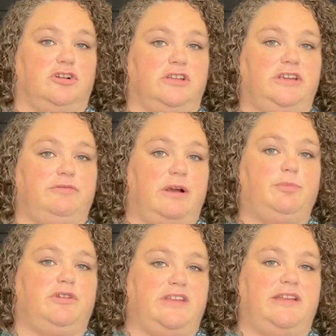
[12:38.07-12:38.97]
early
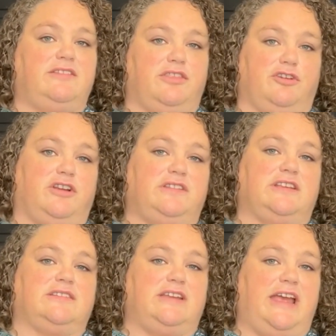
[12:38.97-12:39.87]
represents a
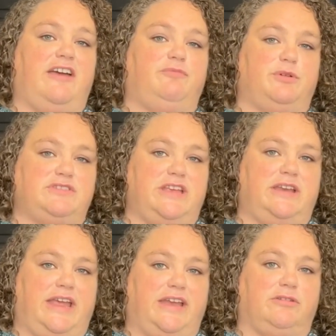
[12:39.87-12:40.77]
36.5%
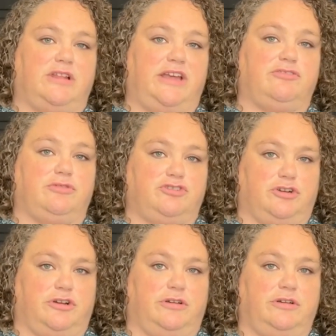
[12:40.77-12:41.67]
annualized
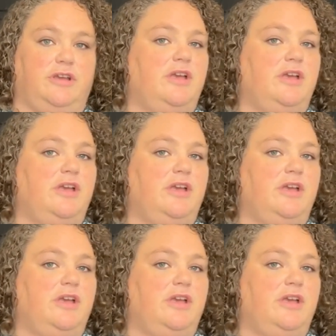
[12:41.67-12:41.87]
return.